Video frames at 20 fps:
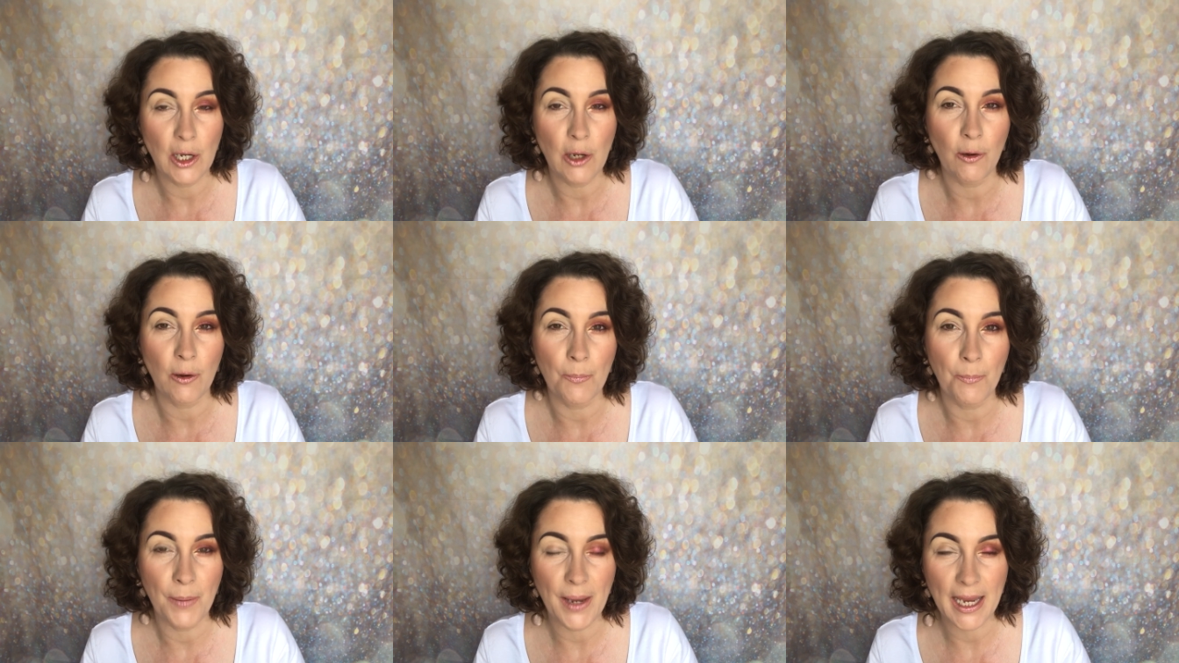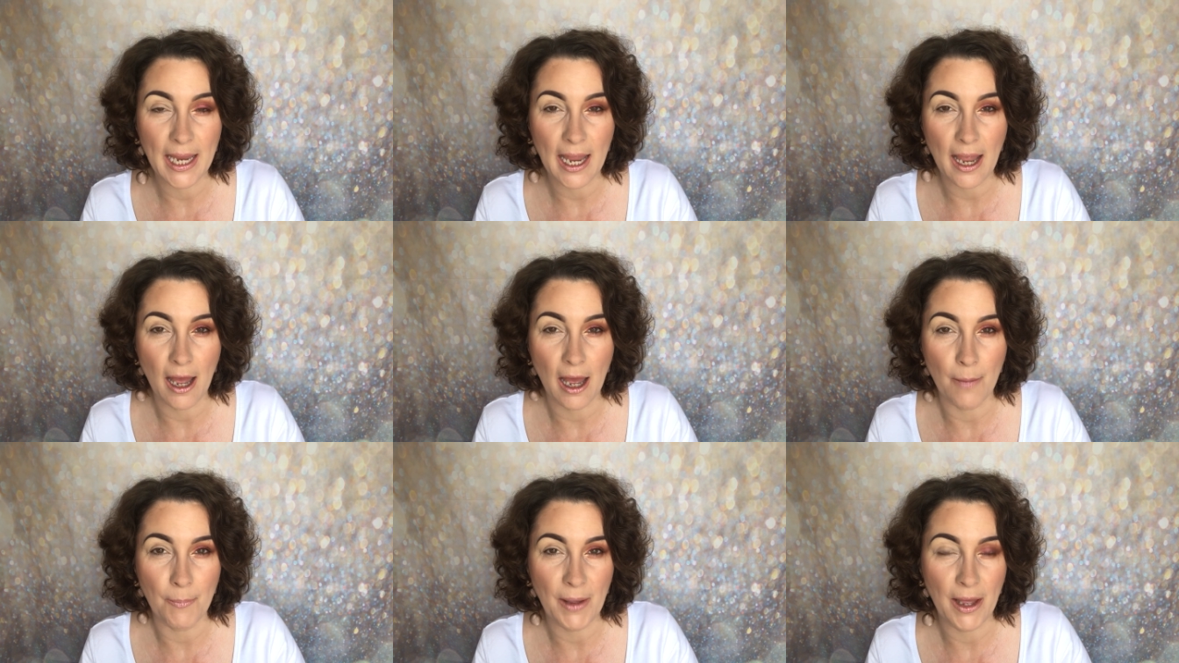You can pick
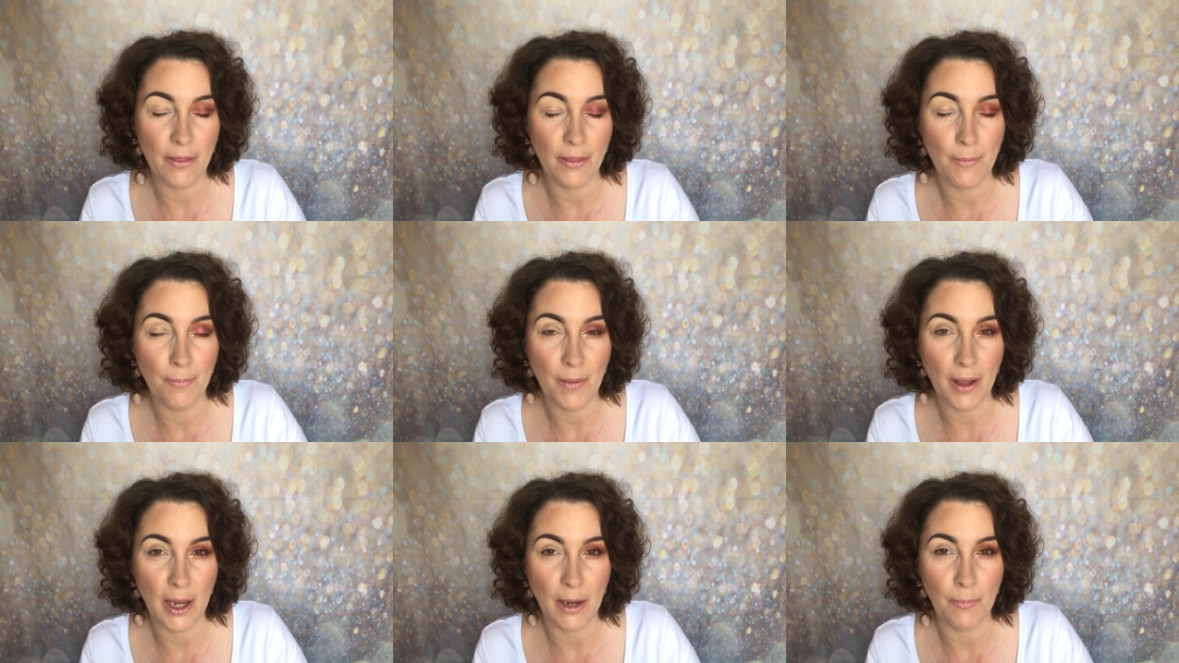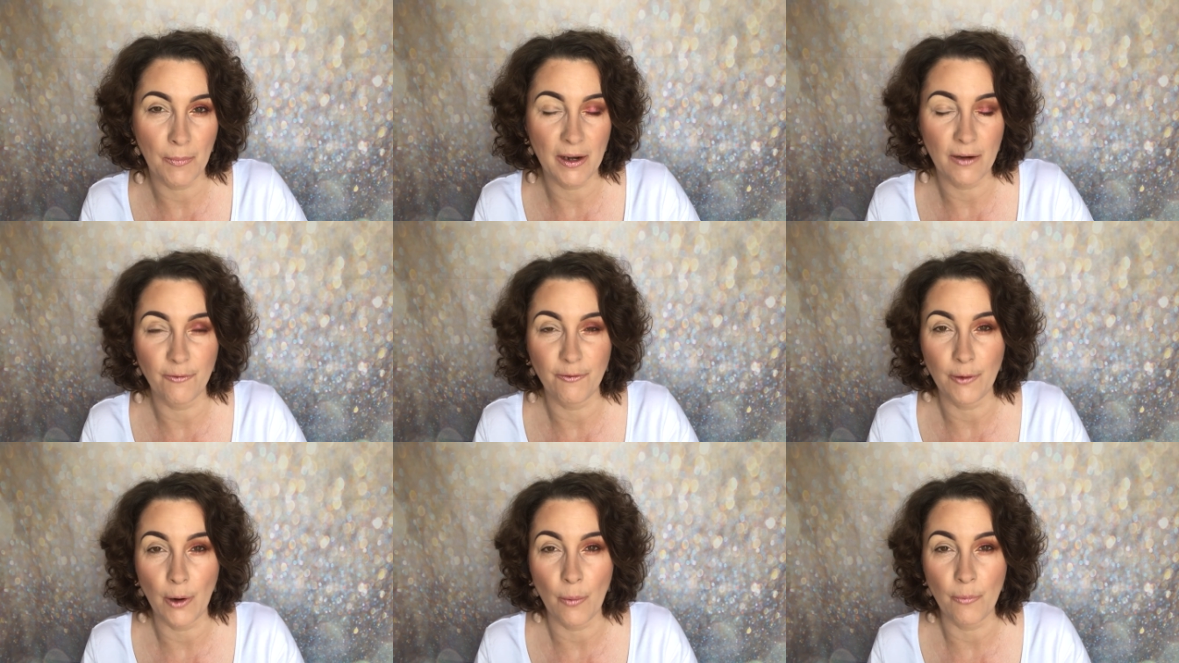it up at the
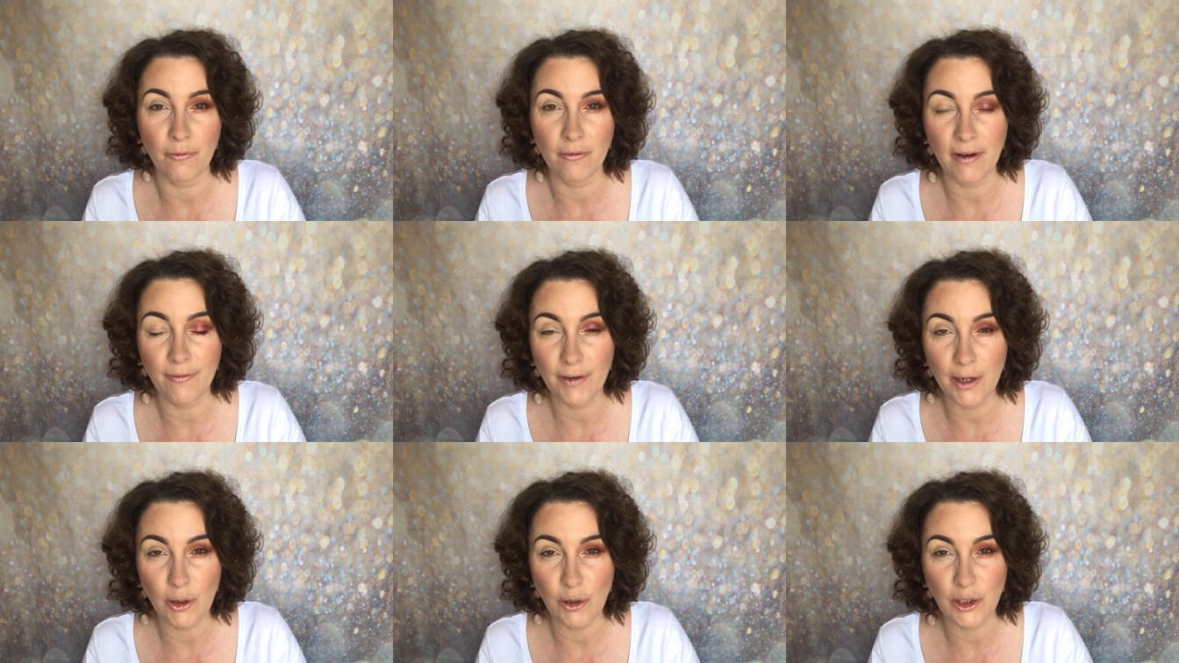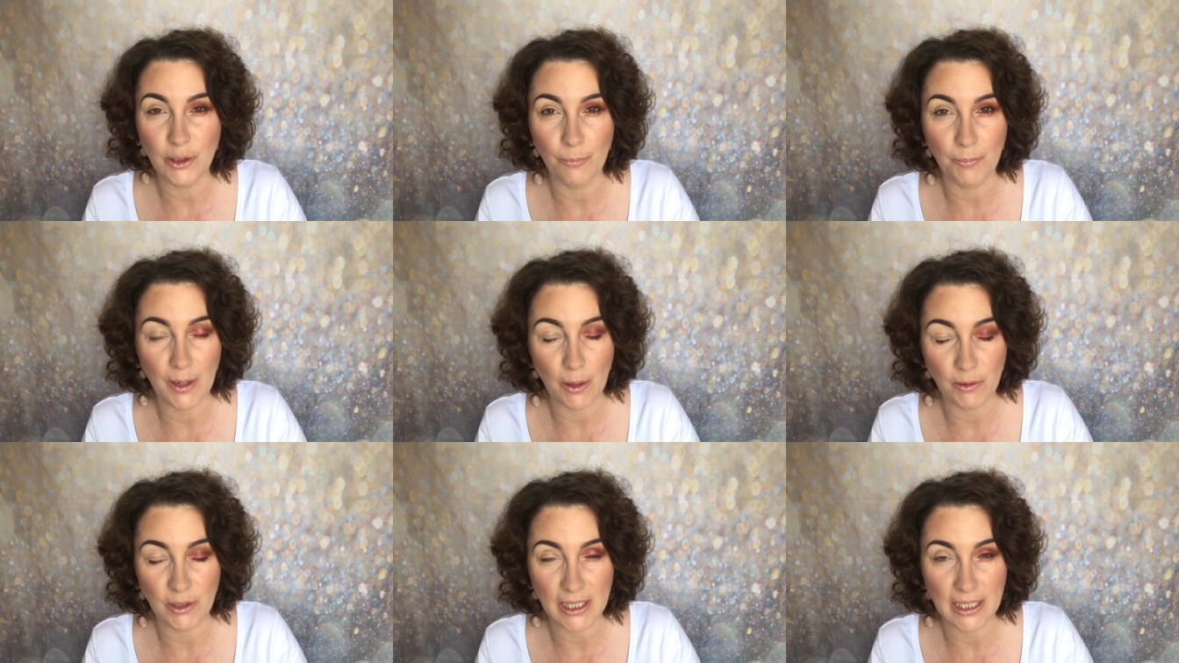moment from
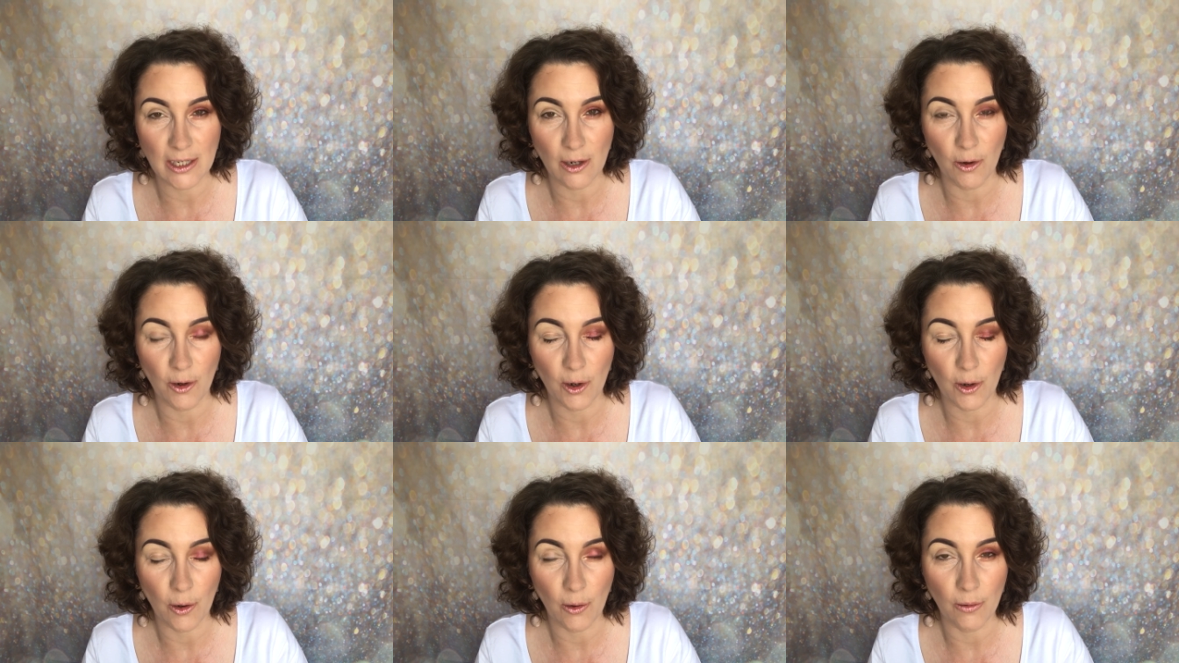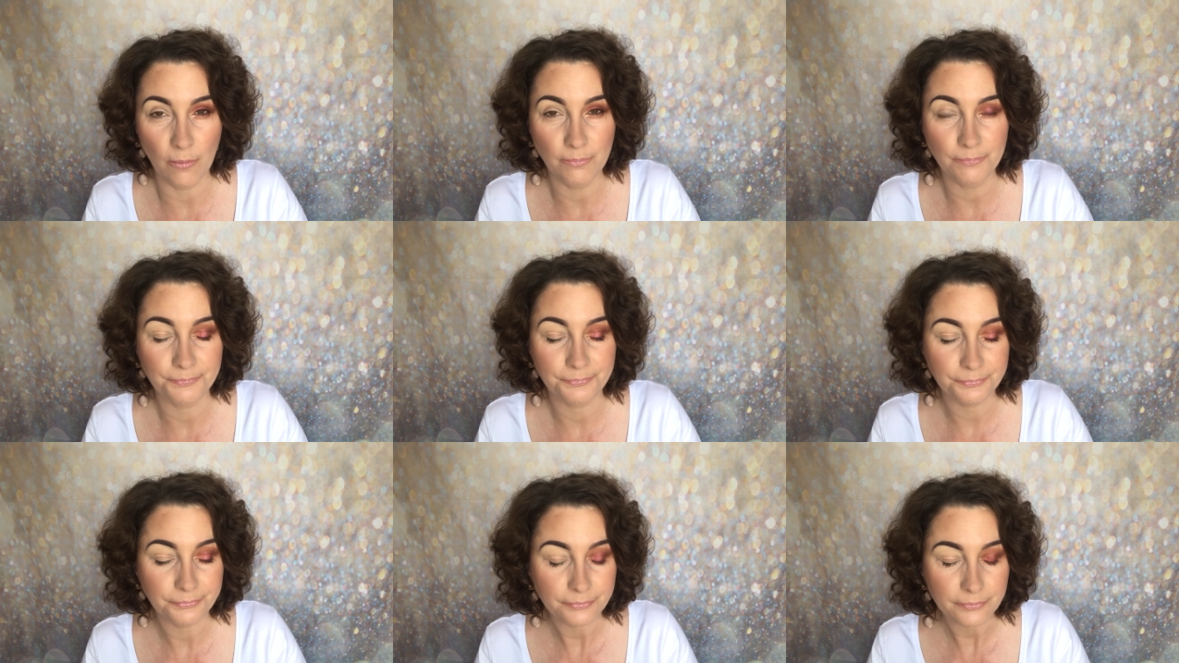revolutionbeauty.com.